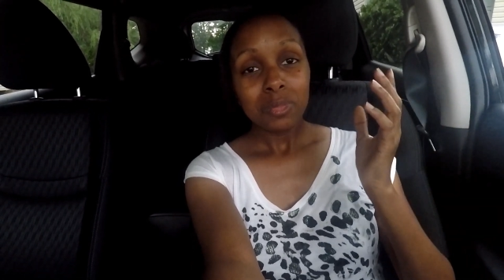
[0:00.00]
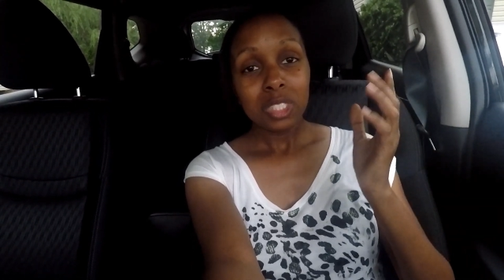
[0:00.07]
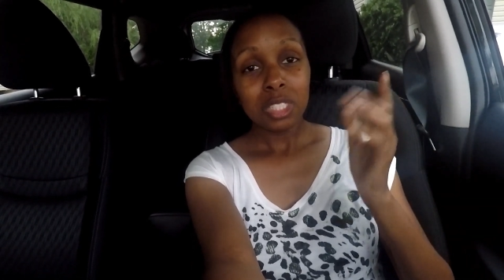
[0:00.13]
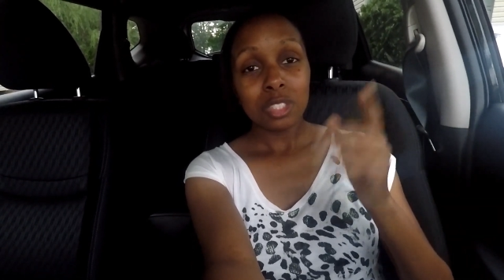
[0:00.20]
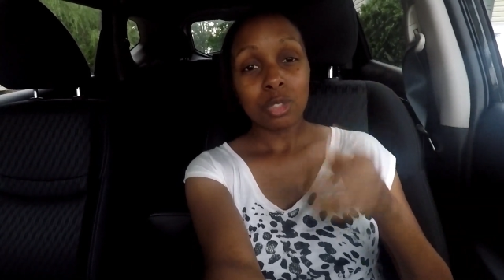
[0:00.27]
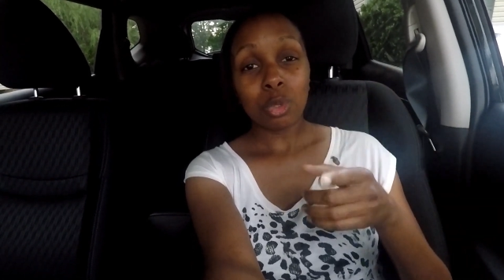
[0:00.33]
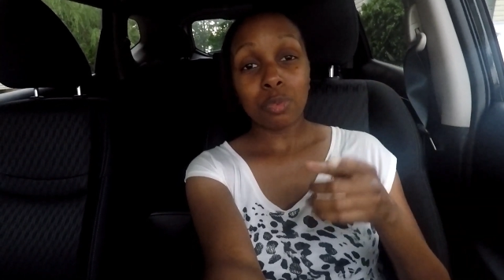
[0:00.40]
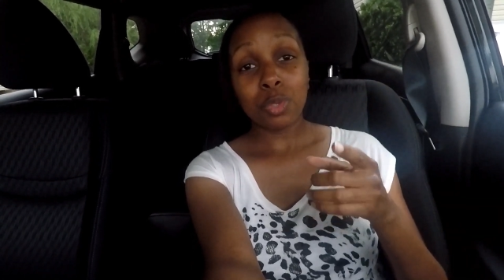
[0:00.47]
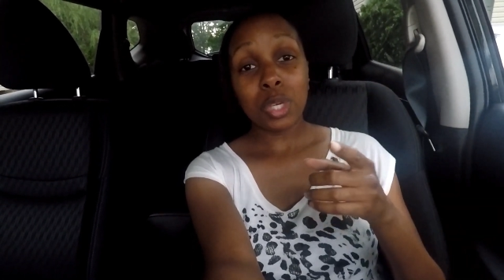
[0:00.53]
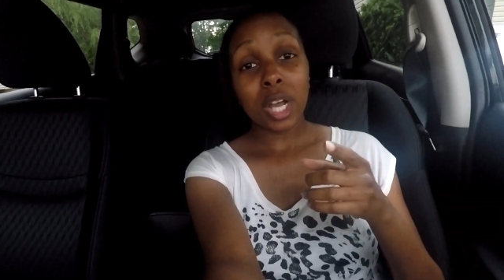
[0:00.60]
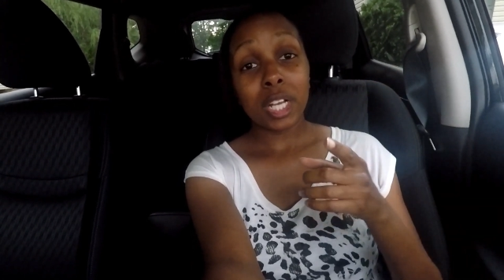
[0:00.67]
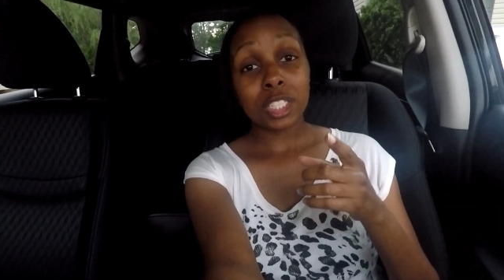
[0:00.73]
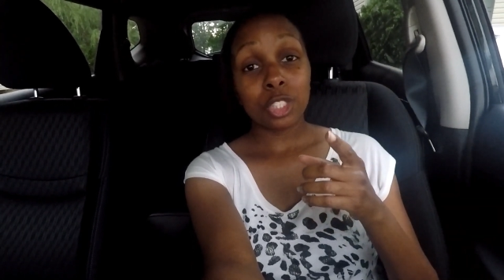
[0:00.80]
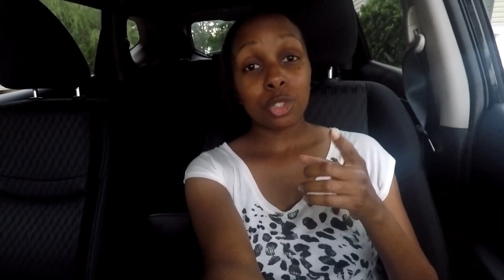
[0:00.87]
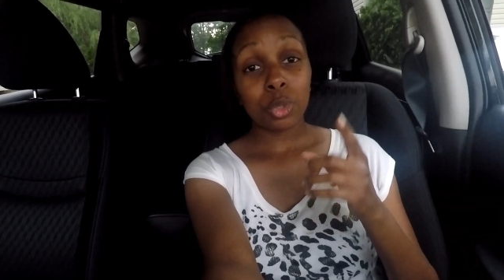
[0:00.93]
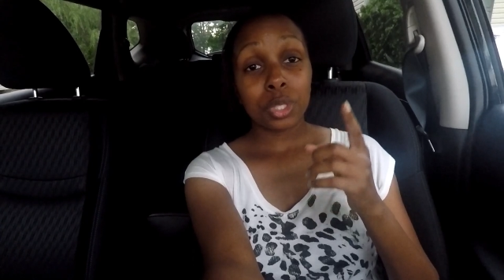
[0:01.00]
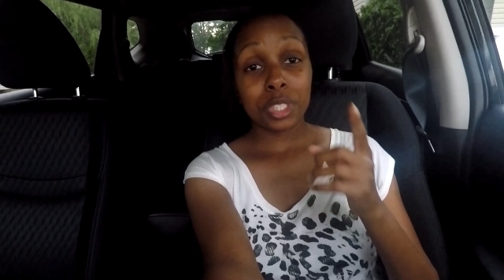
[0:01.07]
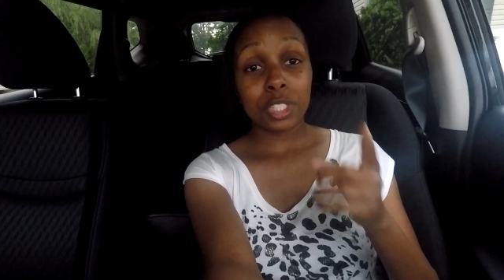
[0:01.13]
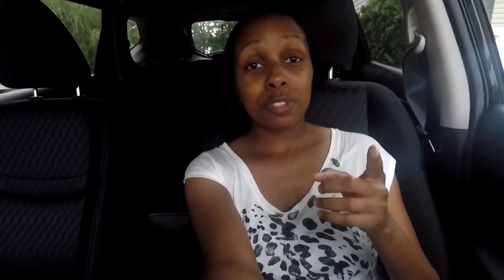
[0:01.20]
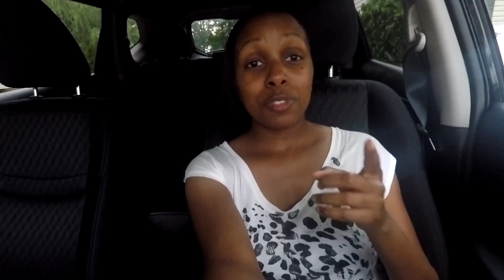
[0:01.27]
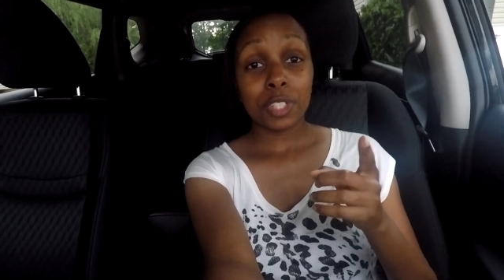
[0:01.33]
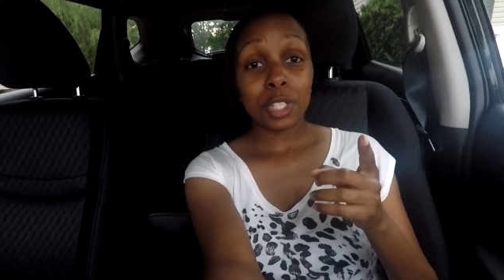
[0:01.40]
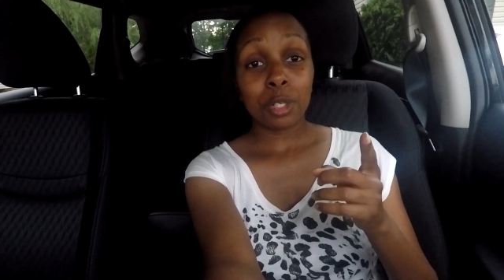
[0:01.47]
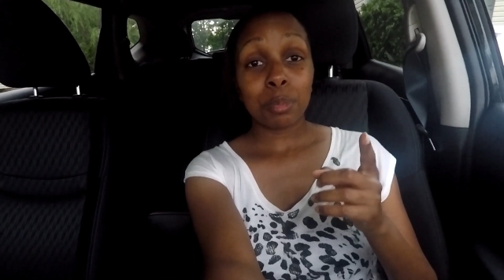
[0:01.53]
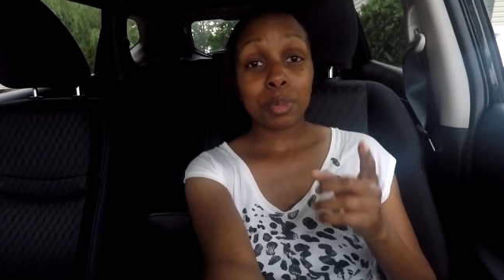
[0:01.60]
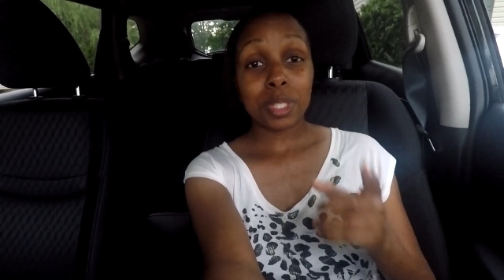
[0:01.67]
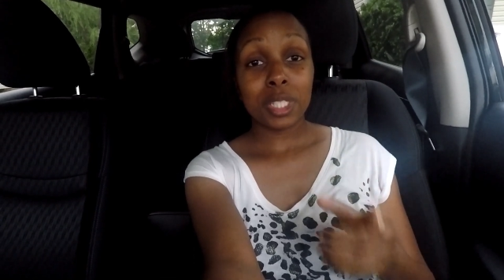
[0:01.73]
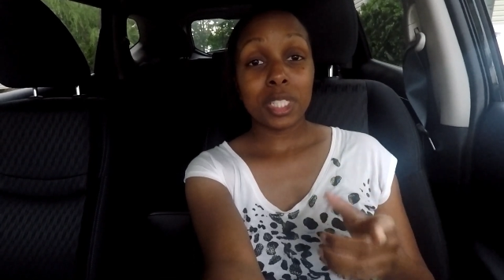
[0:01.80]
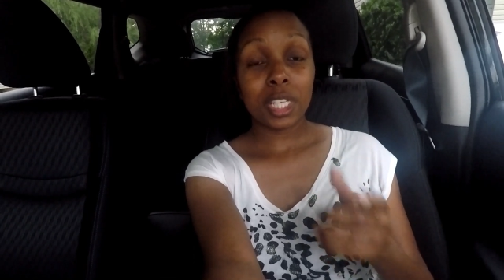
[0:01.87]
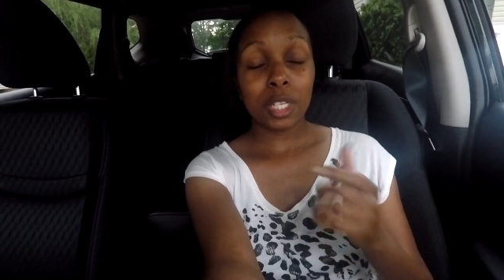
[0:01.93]
So if you guys enjoyed this video,
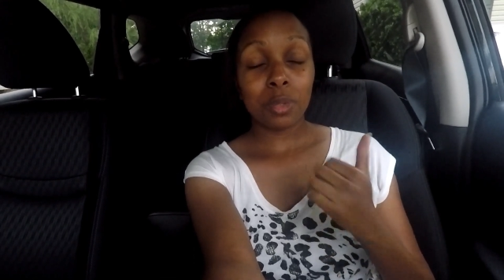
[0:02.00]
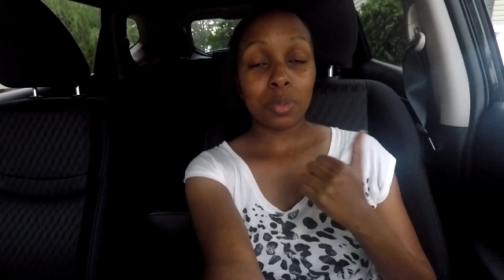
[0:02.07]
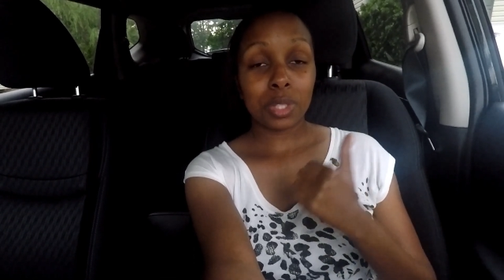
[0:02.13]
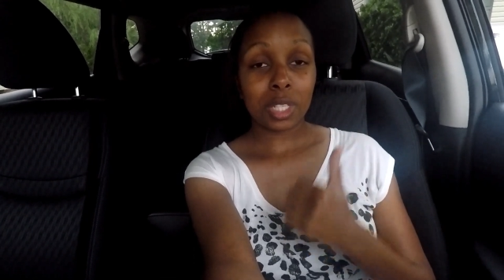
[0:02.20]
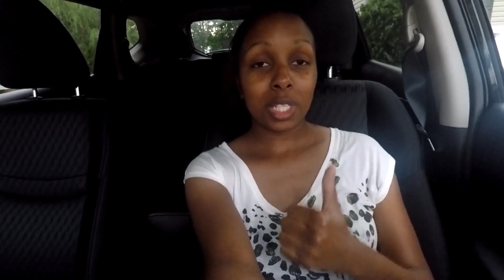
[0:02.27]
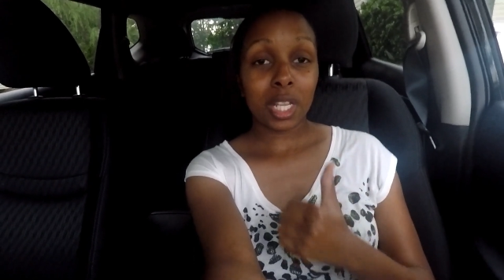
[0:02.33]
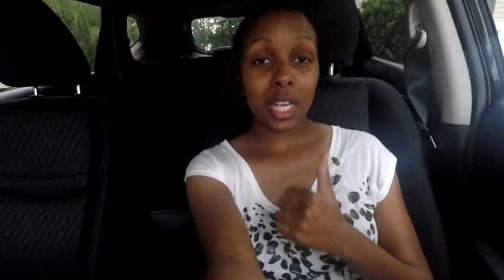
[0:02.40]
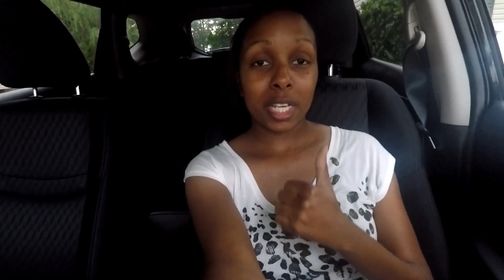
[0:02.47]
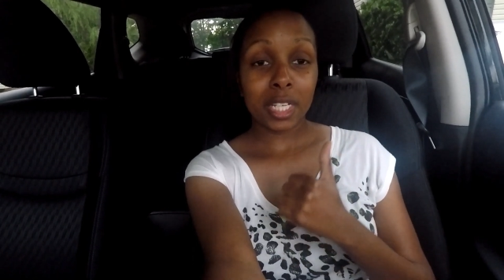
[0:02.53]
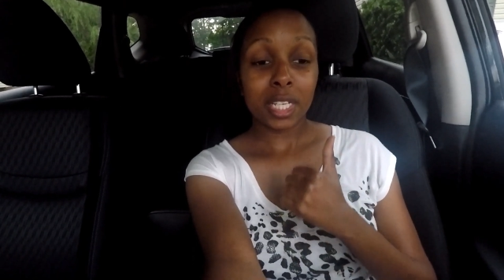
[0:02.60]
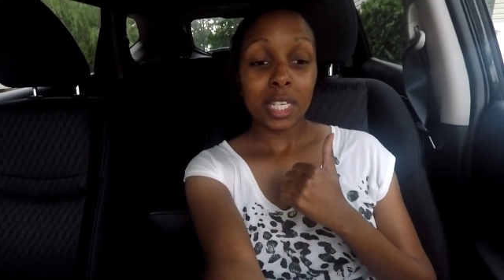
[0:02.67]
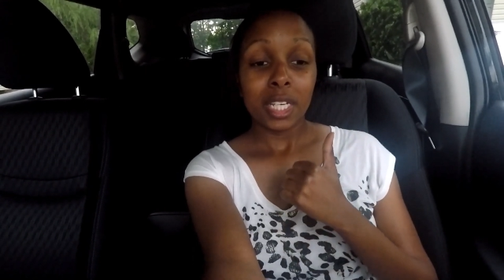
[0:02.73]
please hit it with a like